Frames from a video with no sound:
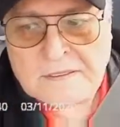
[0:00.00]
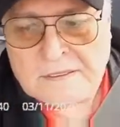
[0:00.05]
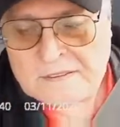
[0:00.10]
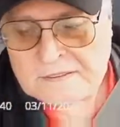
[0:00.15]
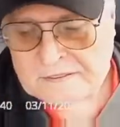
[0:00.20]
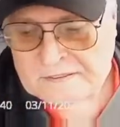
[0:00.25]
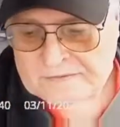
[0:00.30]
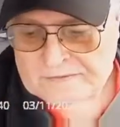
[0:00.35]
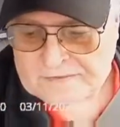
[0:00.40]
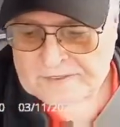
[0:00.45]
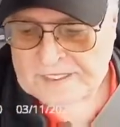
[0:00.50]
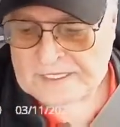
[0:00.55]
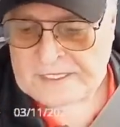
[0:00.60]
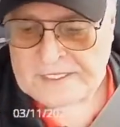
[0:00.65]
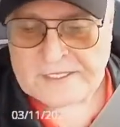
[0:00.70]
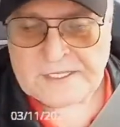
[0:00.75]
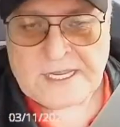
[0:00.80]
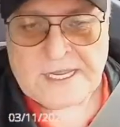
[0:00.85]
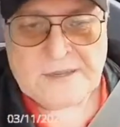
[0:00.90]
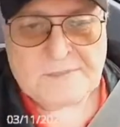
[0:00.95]
the Freddy's
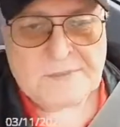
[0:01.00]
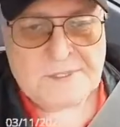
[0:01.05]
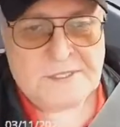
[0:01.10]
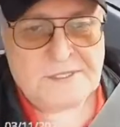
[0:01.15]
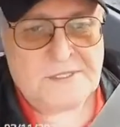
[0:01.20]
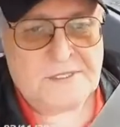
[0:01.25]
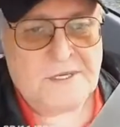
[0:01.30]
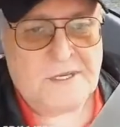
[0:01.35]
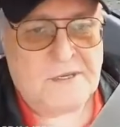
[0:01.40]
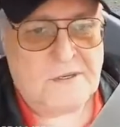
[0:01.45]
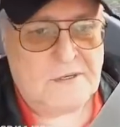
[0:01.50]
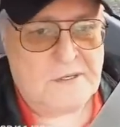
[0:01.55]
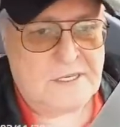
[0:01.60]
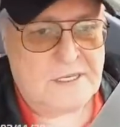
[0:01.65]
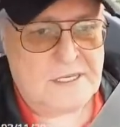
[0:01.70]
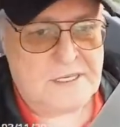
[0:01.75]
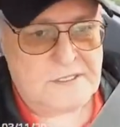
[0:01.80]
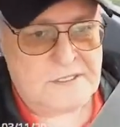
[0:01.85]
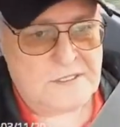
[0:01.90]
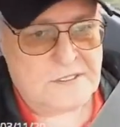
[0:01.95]
app isn't up,
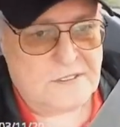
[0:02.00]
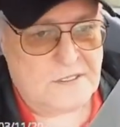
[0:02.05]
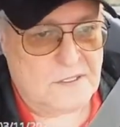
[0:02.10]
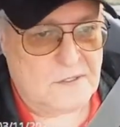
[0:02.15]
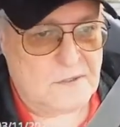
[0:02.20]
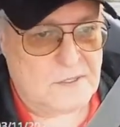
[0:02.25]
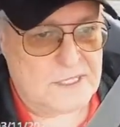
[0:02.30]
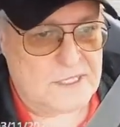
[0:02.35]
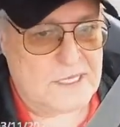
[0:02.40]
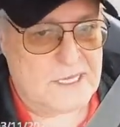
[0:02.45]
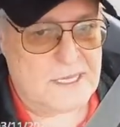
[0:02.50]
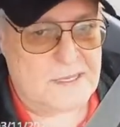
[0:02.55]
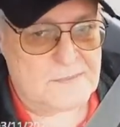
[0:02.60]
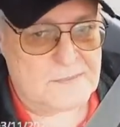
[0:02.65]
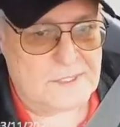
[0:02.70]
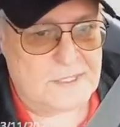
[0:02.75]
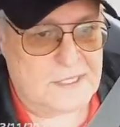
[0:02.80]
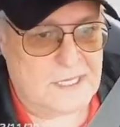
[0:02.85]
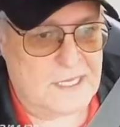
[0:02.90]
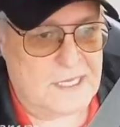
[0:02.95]
isn't loading up
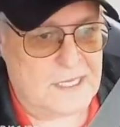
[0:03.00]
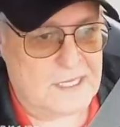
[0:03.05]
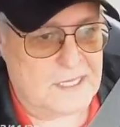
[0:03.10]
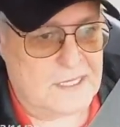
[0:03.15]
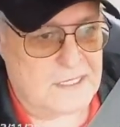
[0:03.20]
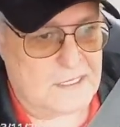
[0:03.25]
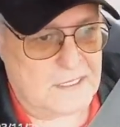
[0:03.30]
today.